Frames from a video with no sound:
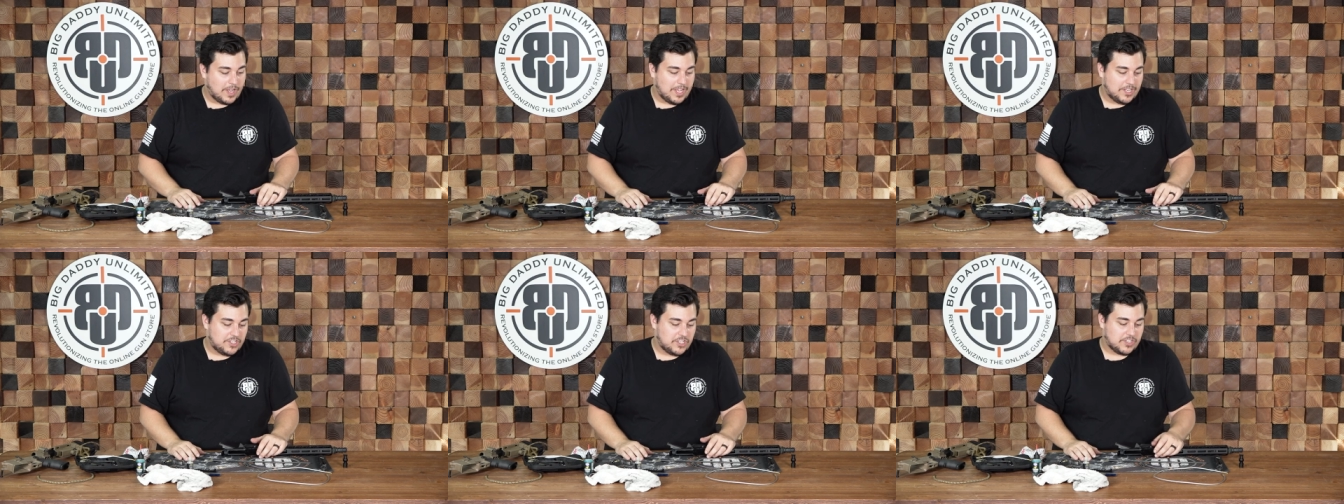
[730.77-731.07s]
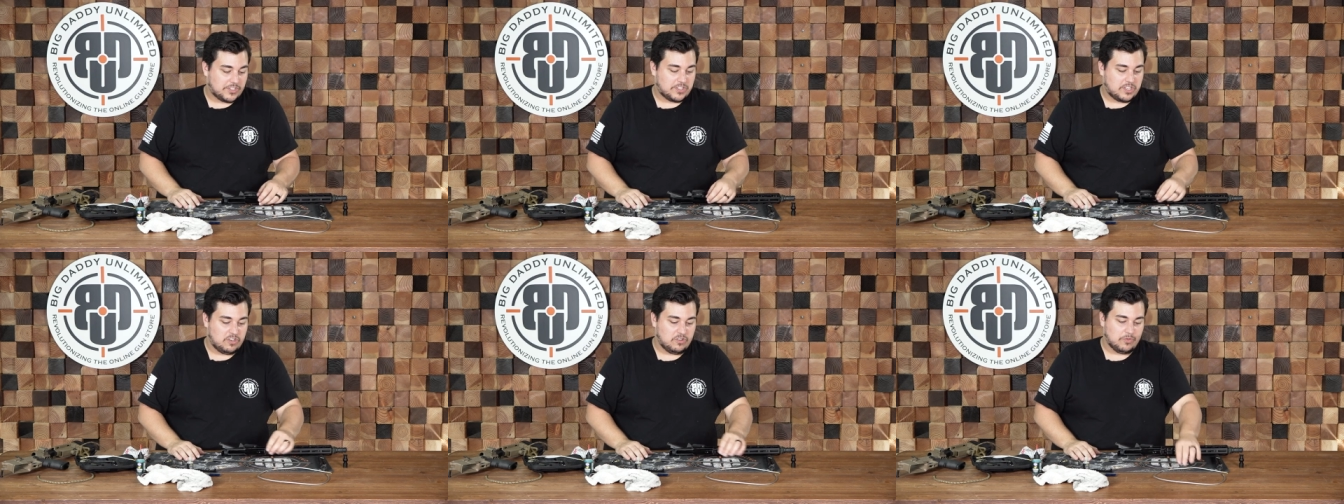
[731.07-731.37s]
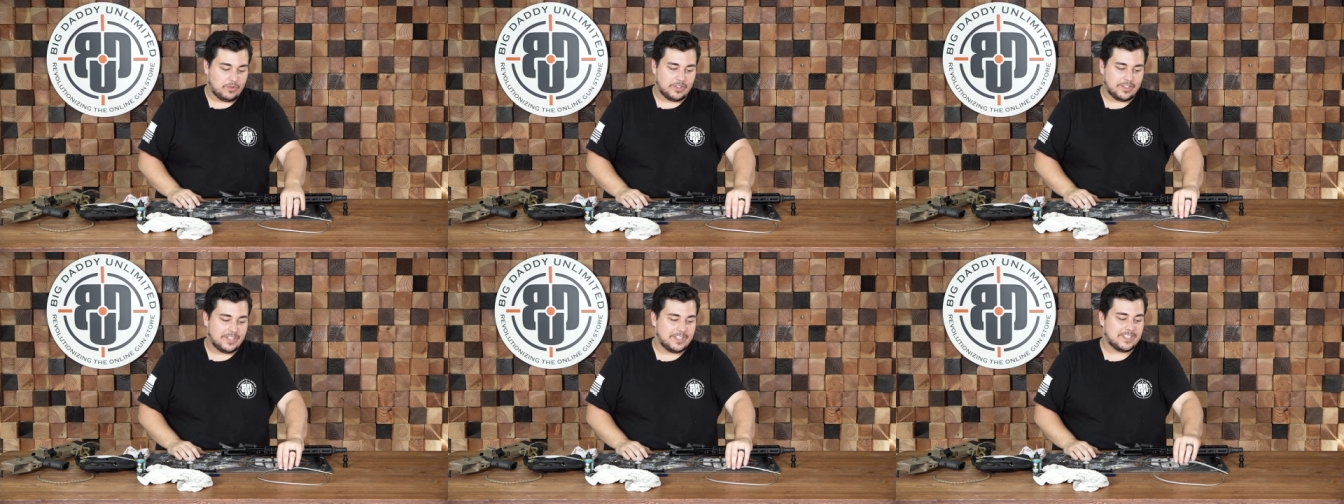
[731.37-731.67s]
It just can
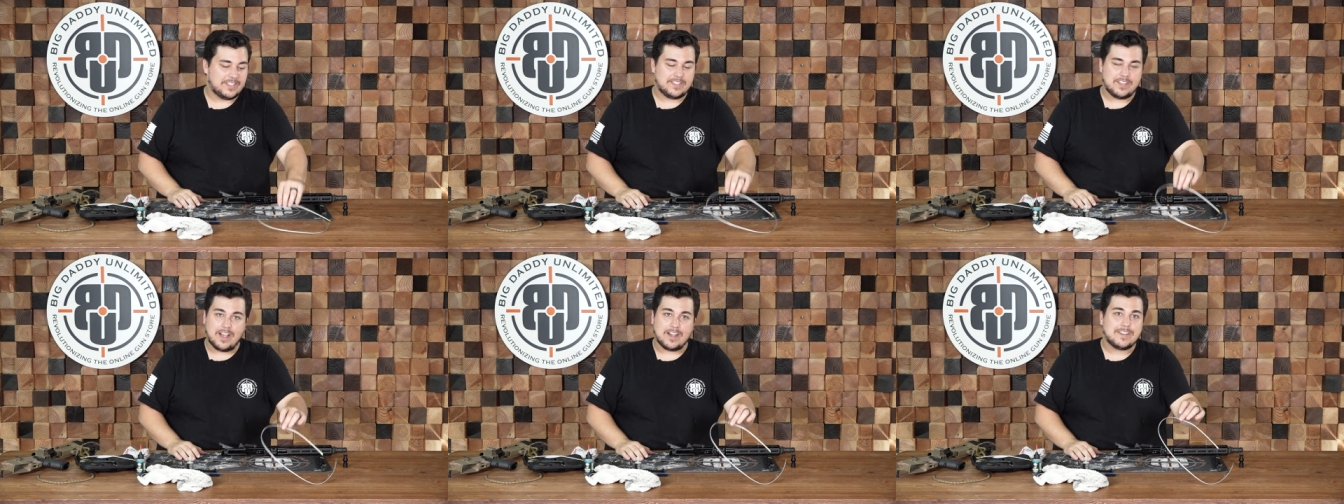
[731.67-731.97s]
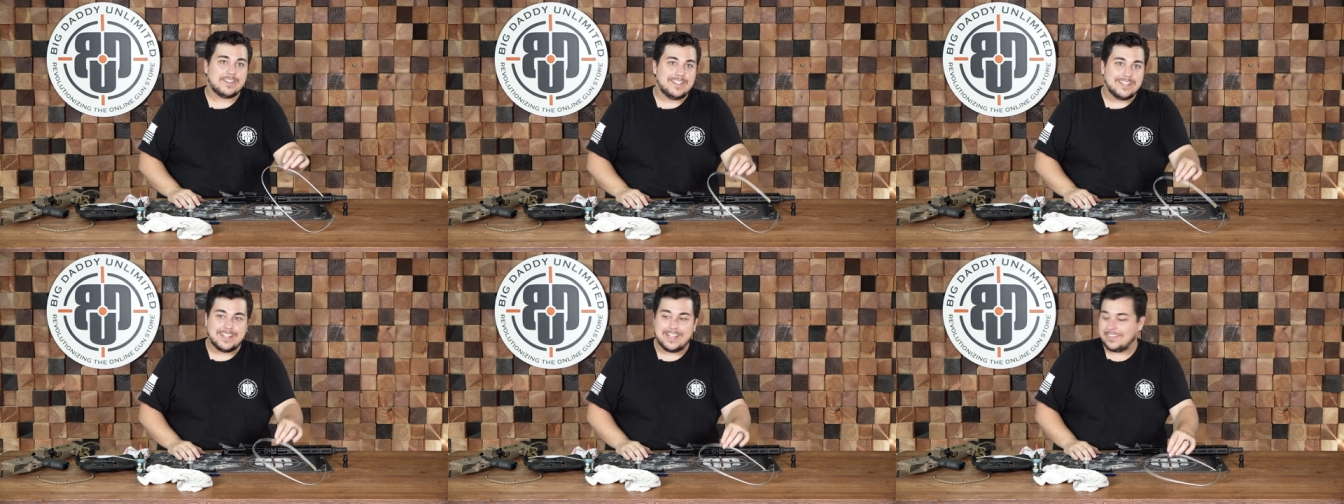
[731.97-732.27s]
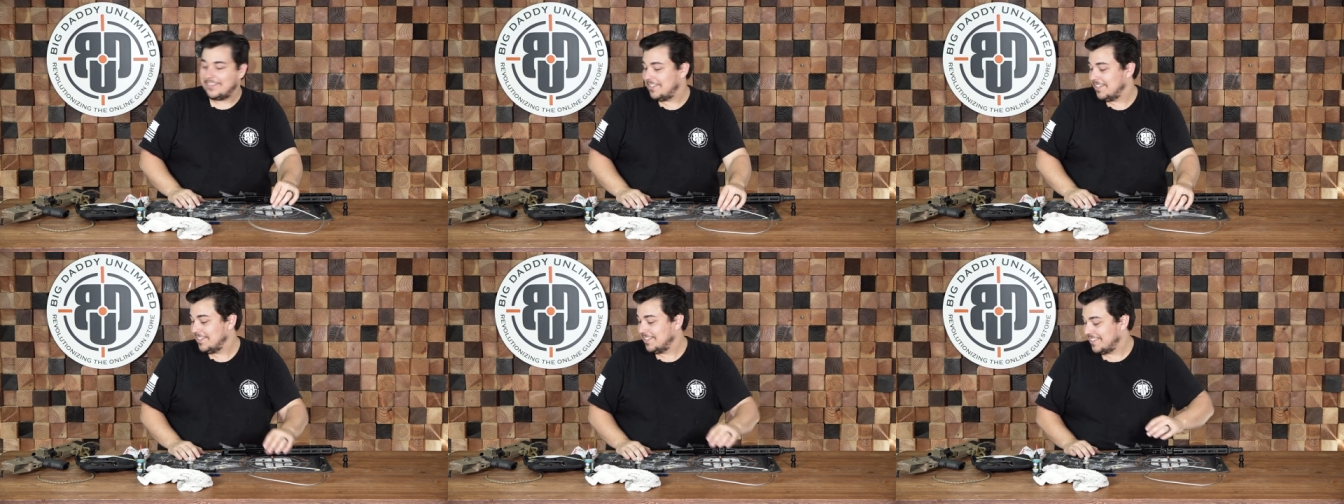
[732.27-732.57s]
really suck to
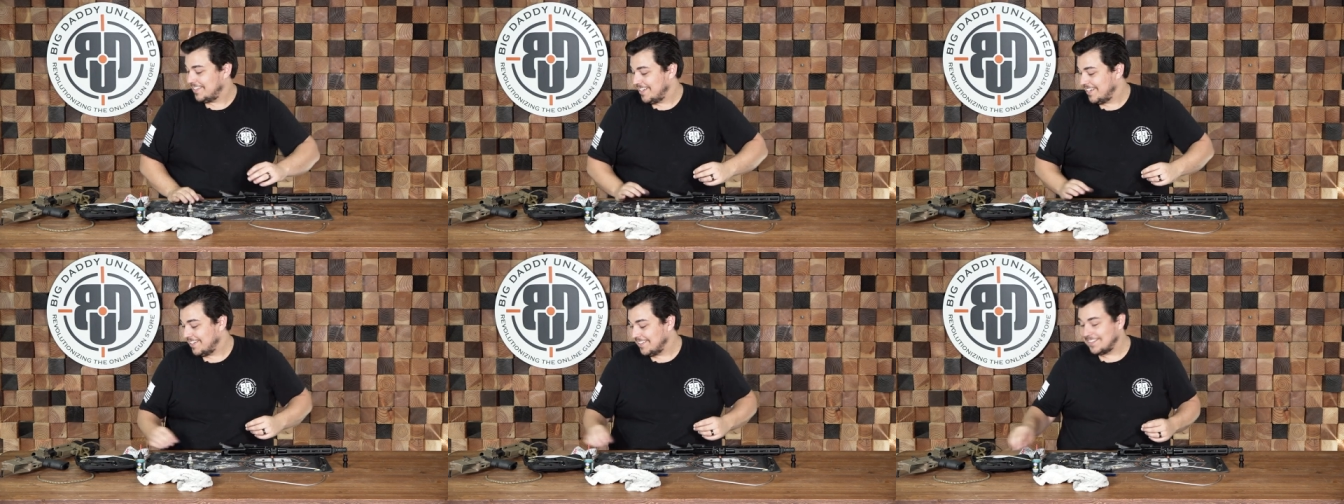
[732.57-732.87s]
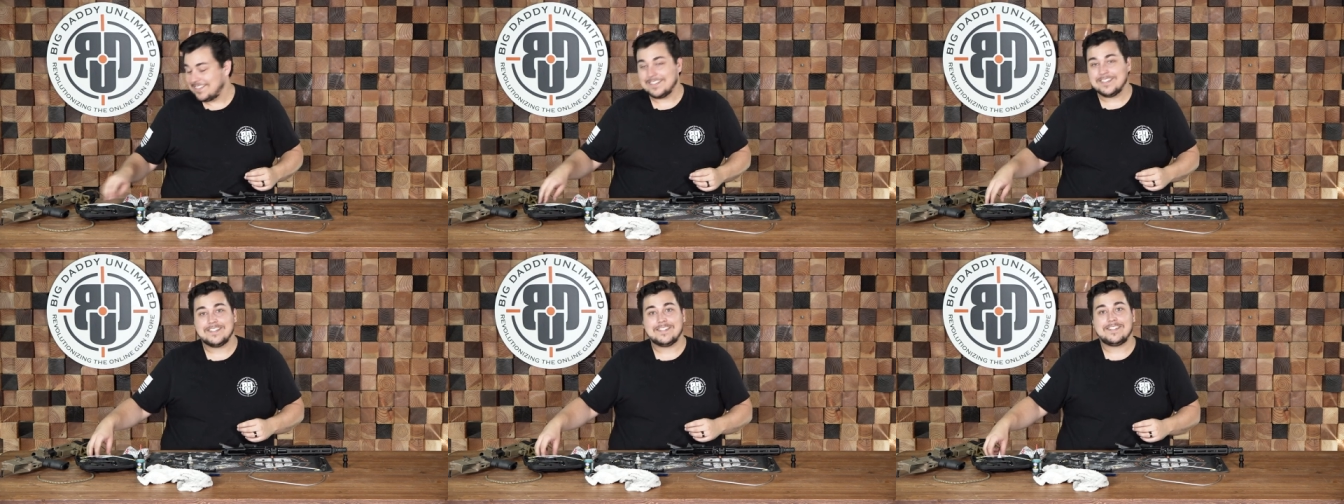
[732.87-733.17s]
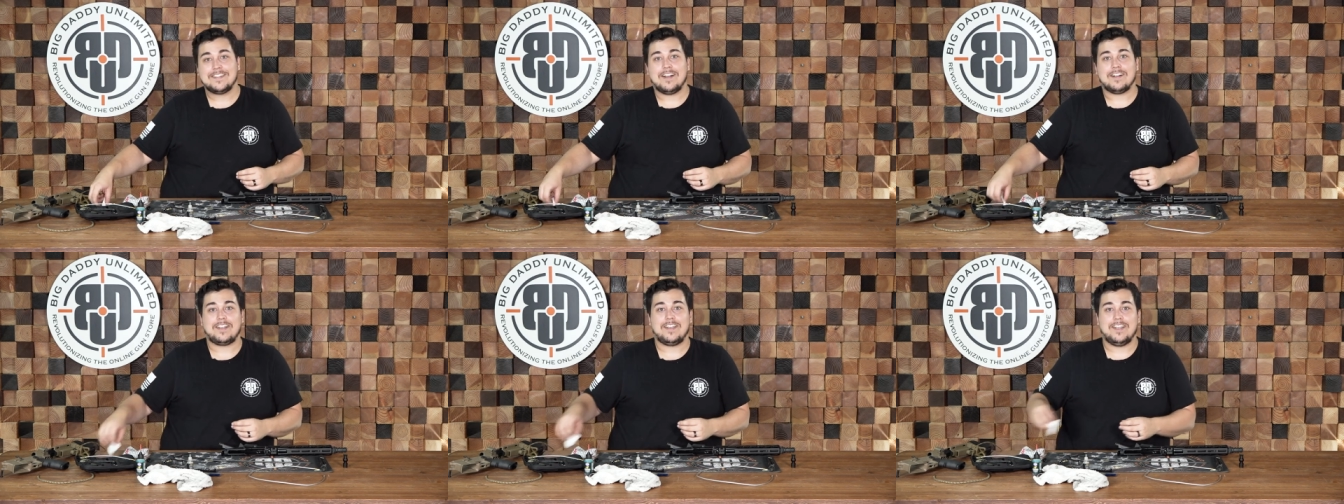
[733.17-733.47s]
get these things
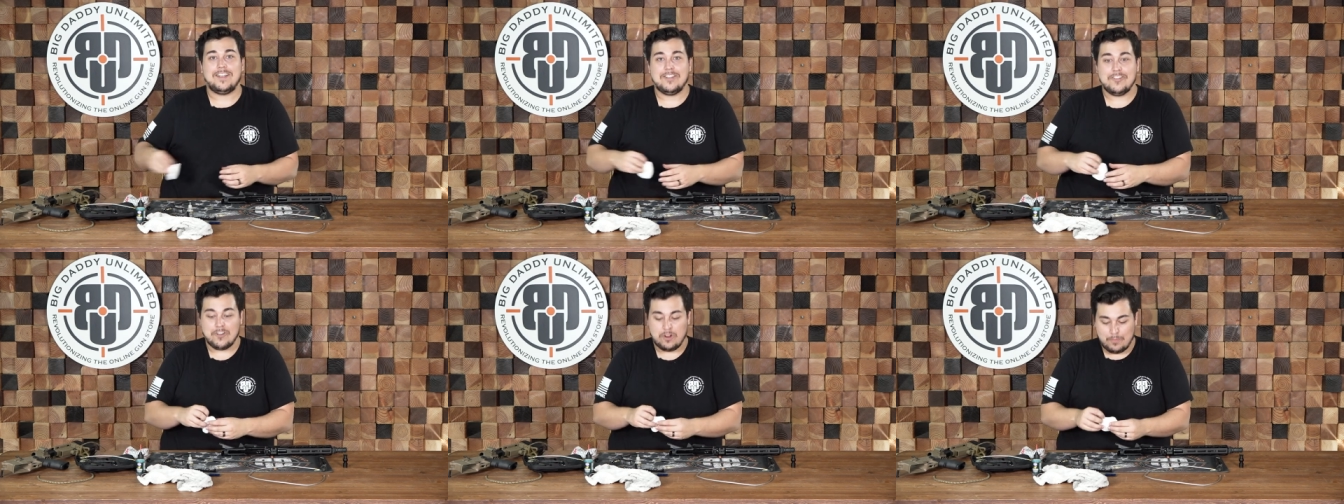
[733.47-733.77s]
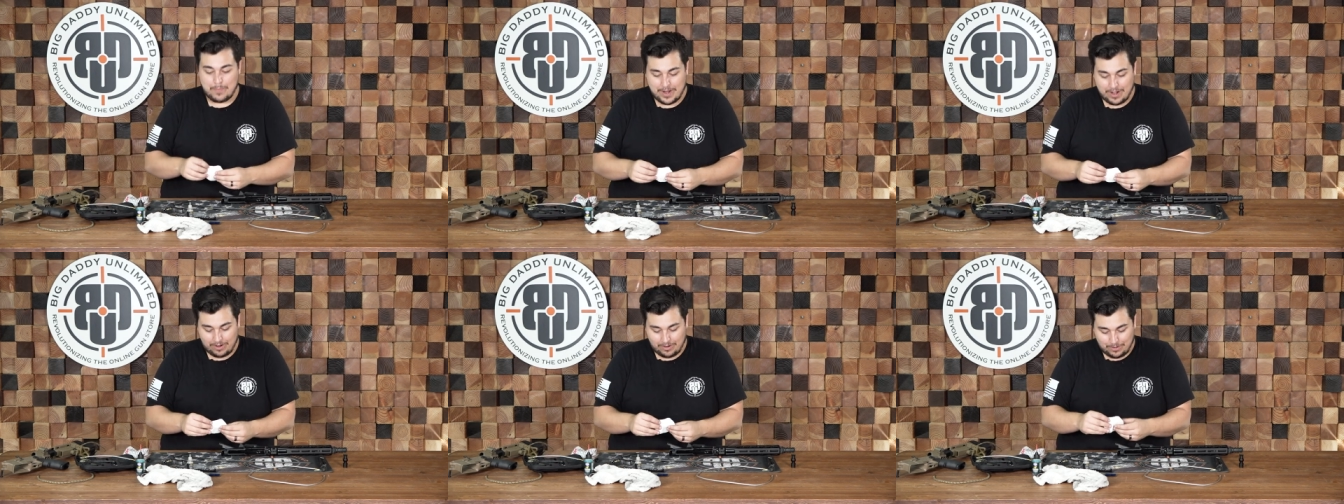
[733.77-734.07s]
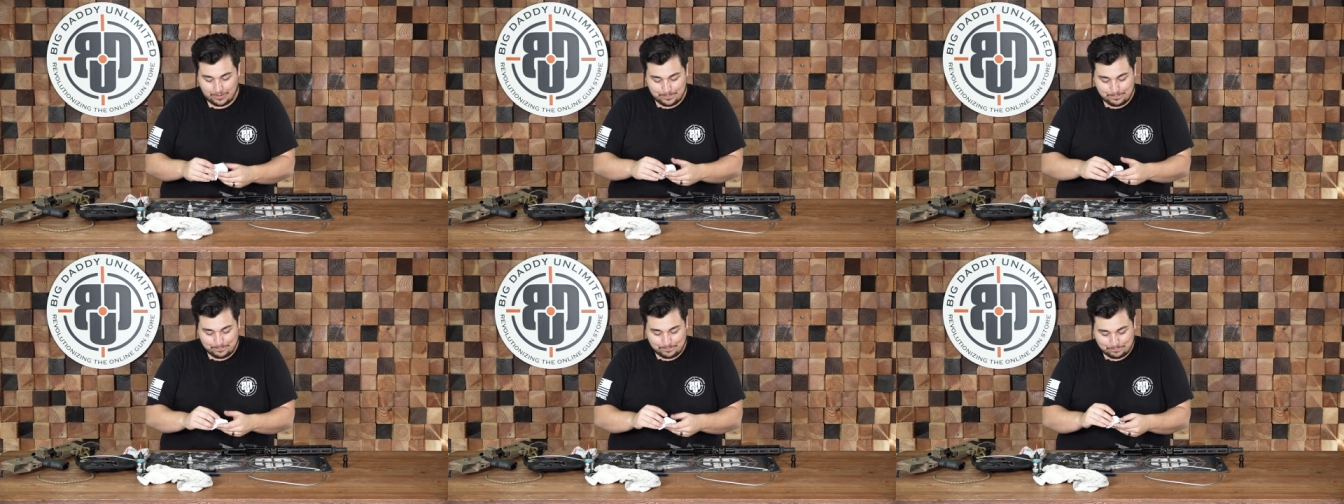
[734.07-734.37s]
stuck in your
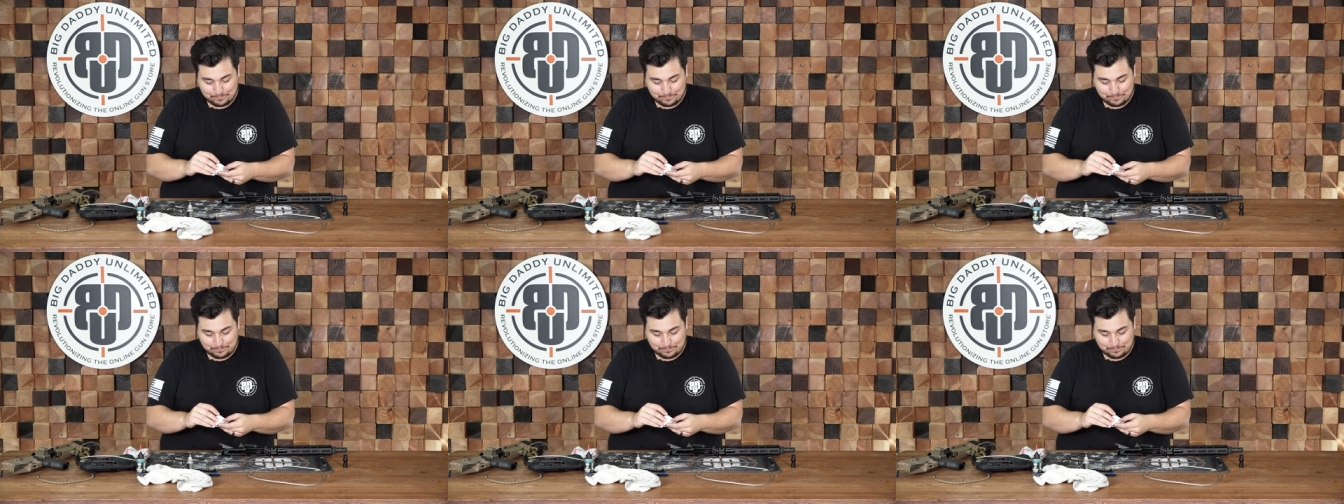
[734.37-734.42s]
barrel.